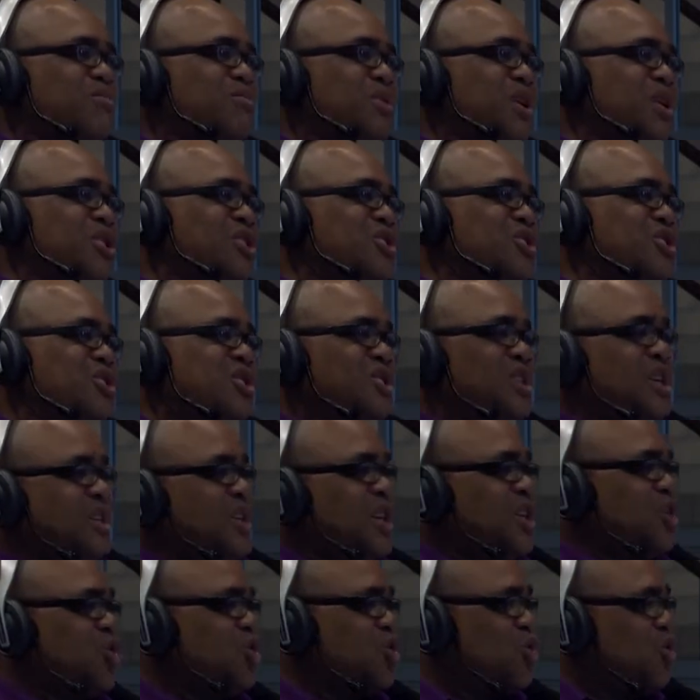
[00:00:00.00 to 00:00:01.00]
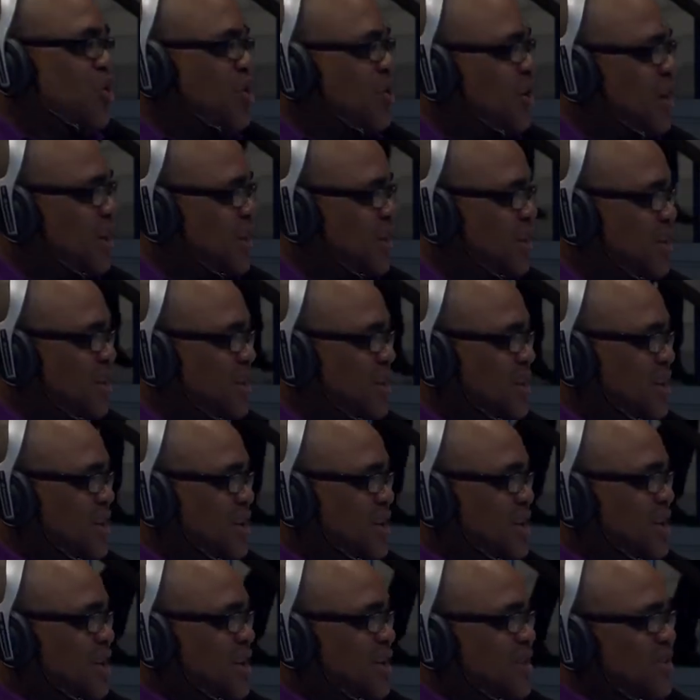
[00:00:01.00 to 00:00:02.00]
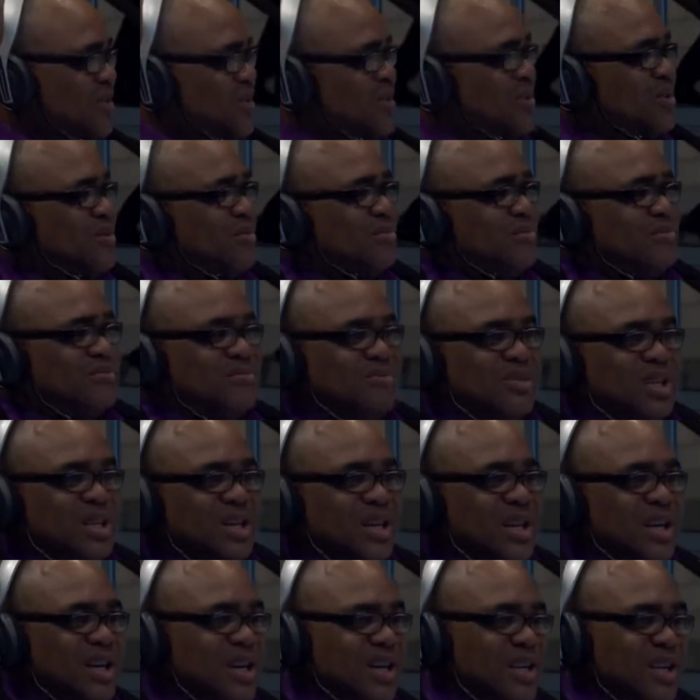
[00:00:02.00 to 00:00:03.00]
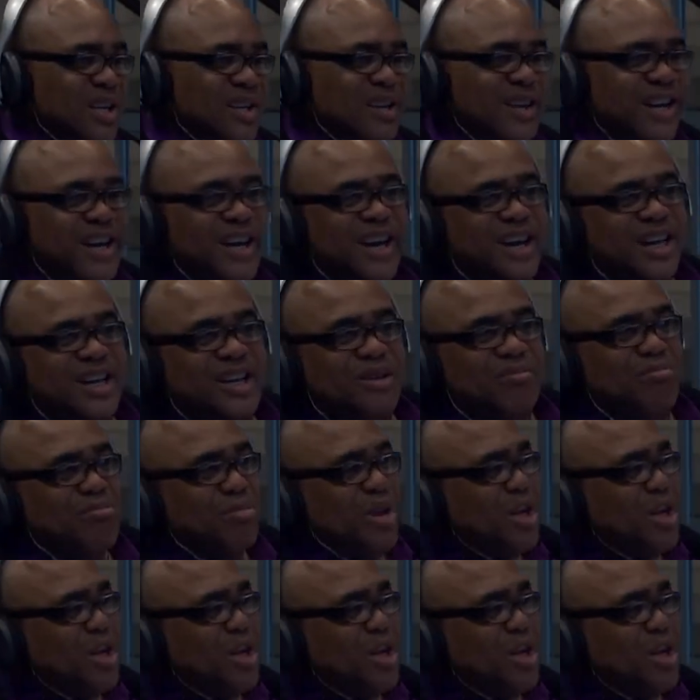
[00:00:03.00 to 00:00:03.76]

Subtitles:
parishes that are struggling. You know, they are in